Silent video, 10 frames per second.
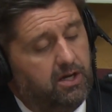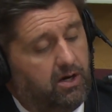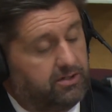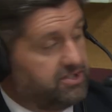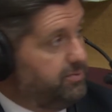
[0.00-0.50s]

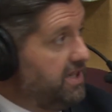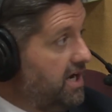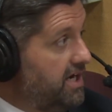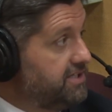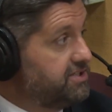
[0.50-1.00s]
our
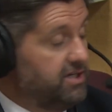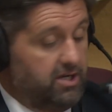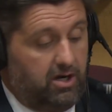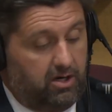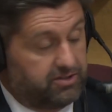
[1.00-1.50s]
supplies,
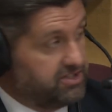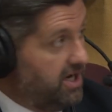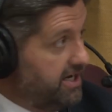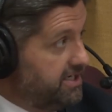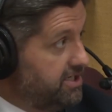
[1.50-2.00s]
our
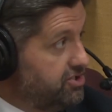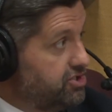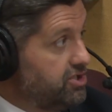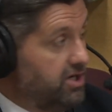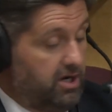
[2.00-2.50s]
signage,